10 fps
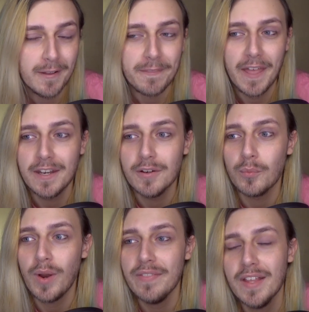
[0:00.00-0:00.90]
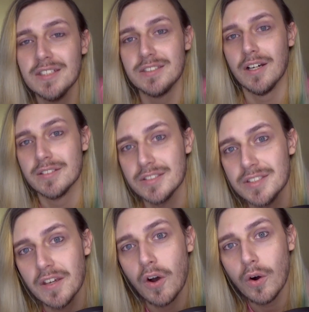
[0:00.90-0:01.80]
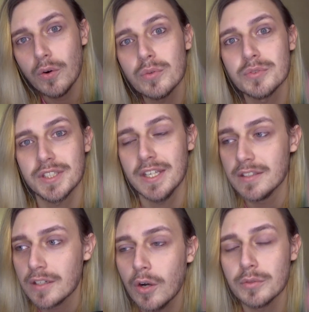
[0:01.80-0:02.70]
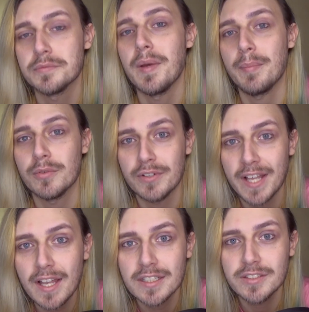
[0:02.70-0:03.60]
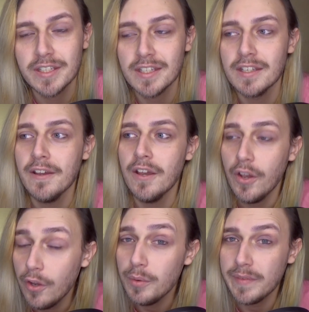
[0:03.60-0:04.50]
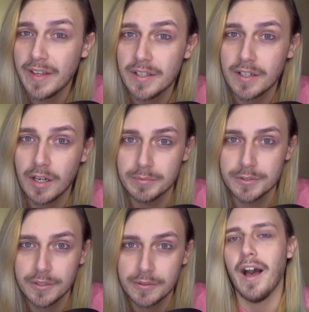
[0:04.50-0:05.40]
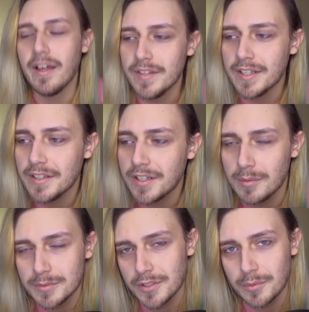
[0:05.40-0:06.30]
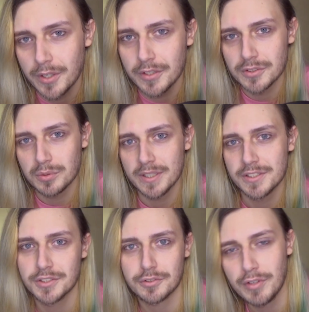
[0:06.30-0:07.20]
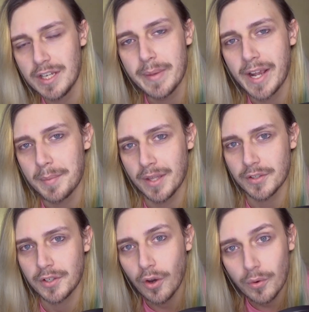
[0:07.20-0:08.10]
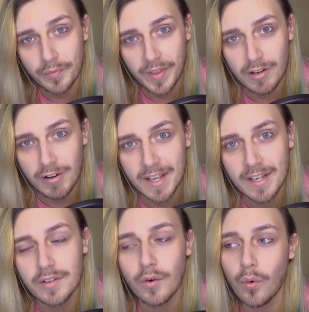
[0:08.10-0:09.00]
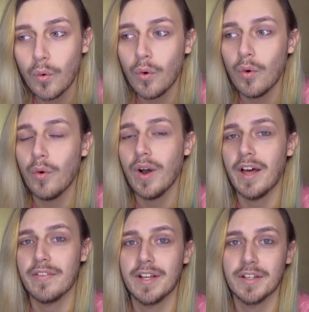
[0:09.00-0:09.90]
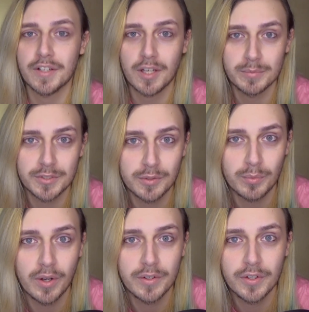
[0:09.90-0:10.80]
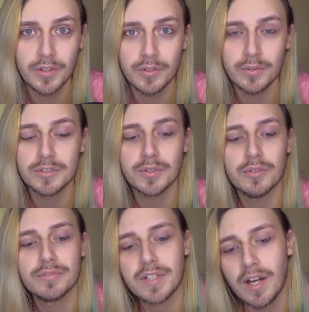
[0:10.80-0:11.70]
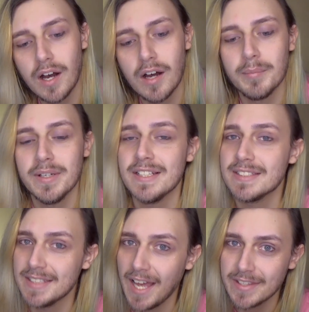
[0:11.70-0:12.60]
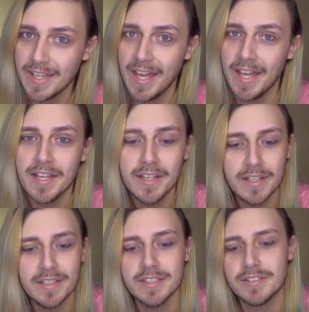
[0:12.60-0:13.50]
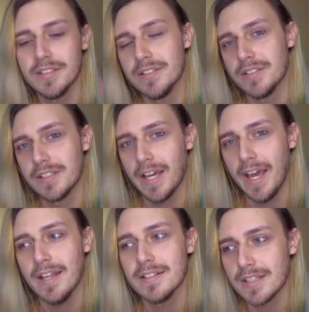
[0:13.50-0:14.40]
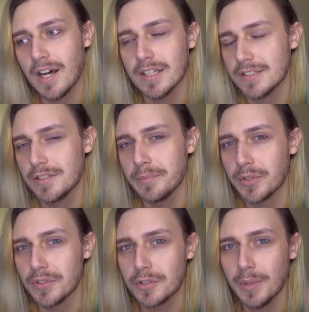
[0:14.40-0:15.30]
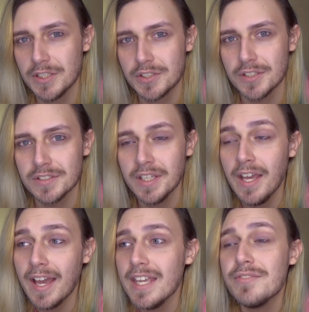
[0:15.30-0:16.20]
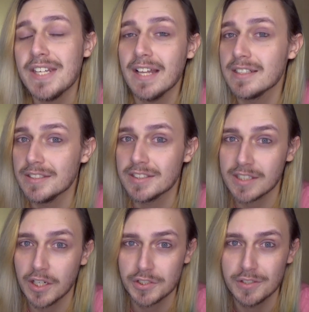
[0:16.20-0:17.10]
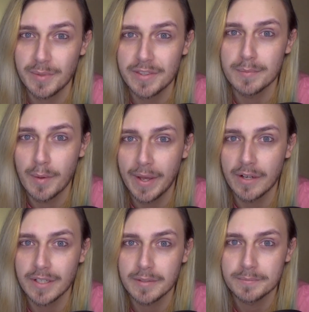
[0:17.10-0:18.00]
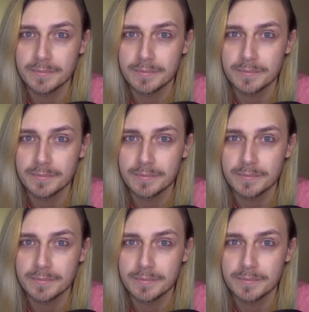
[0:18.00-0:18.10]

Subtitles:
then when they start to see holes in the cult's map of reality, who are they going to come to? Are they going to come to the one who's always screaming about the cult they're in, or are they going to come to the one who sort of calmly sat there, listened, and asked them good questions, even had a discussion with them about it?